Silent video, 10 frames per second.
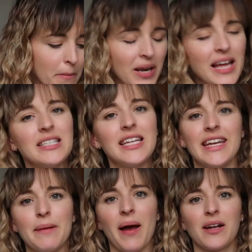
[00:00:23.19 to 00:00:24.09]
But let's
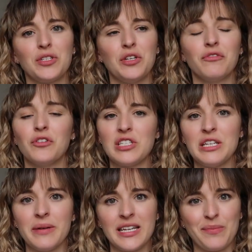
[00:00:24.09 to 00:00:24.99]
take it back to
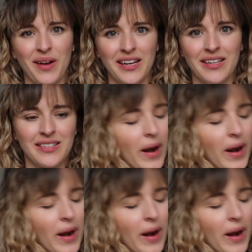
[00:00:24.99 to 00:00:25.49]
40 weeks pregnant.